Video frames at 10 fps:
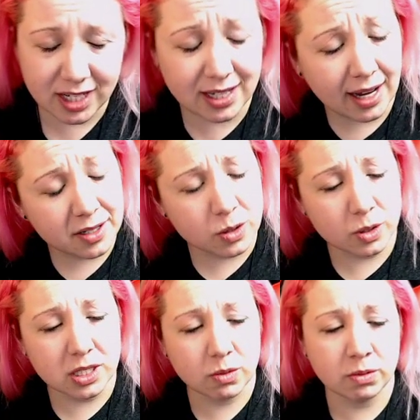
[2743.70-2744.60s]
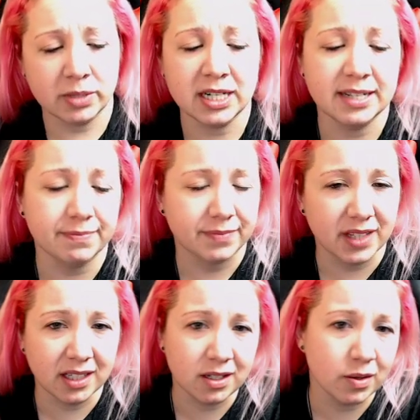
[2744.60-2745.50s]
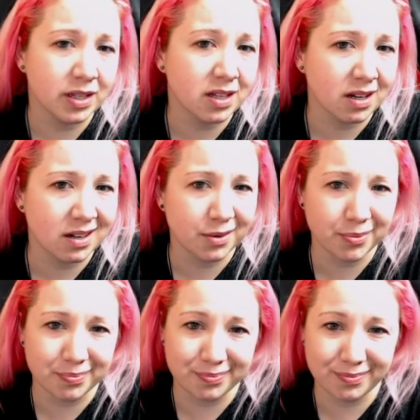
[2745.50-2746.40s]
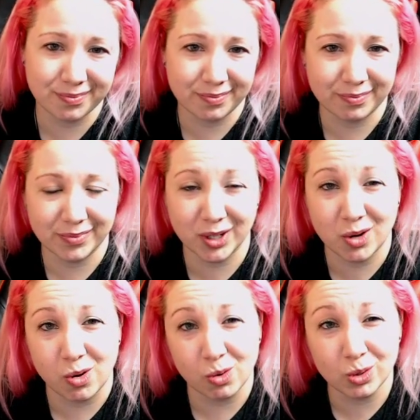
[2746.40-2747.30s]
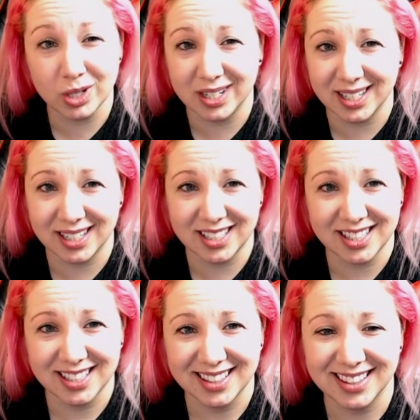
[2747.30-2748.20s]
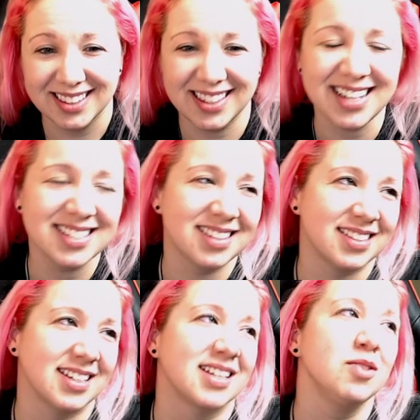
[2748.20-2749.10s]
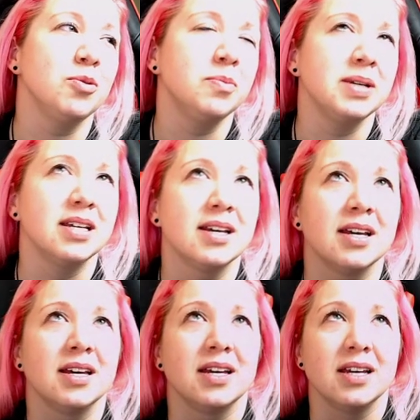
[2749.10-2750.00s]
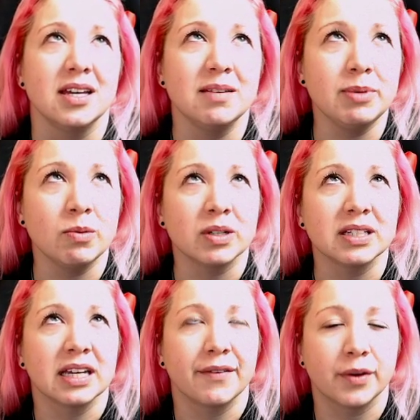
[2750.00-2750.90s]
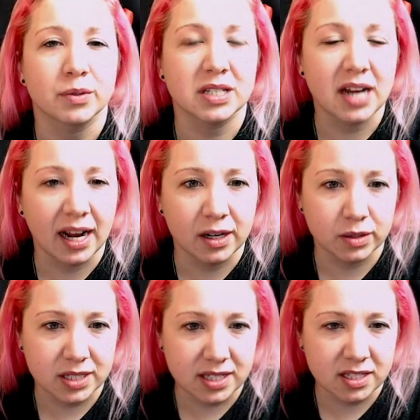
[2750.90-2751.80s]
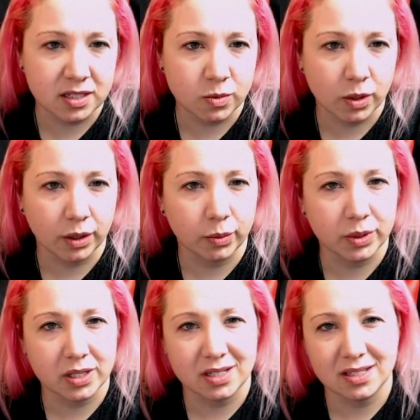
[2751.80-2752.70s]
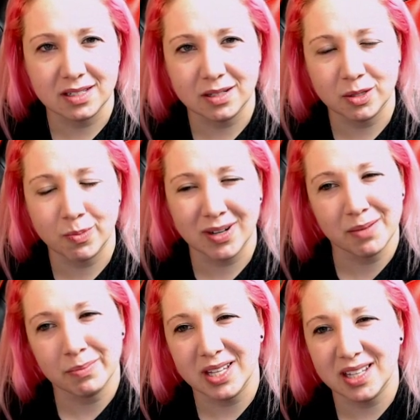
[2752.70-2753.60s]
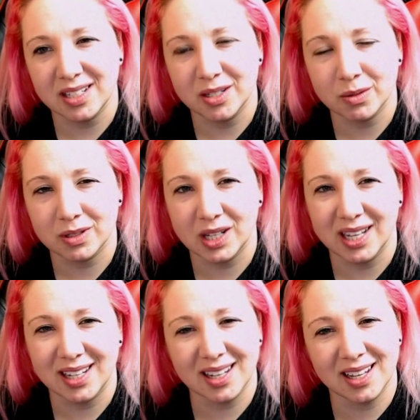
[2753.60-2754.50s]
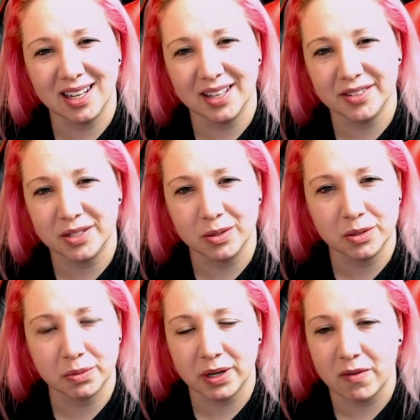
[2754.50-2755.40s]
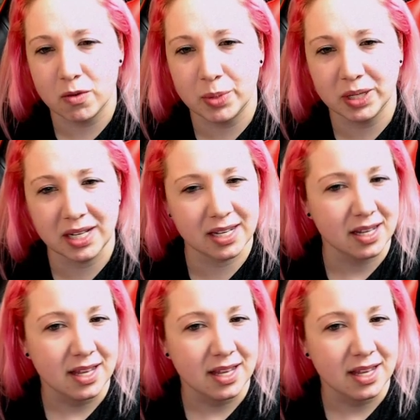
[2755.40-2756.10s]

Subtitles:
Dinosaurs equal money. They do, and they're cool looking. That's the thing. It would be It'd be one thing if it was a dino season where it was pretty mid. You were like, the suits or whatever. But, like,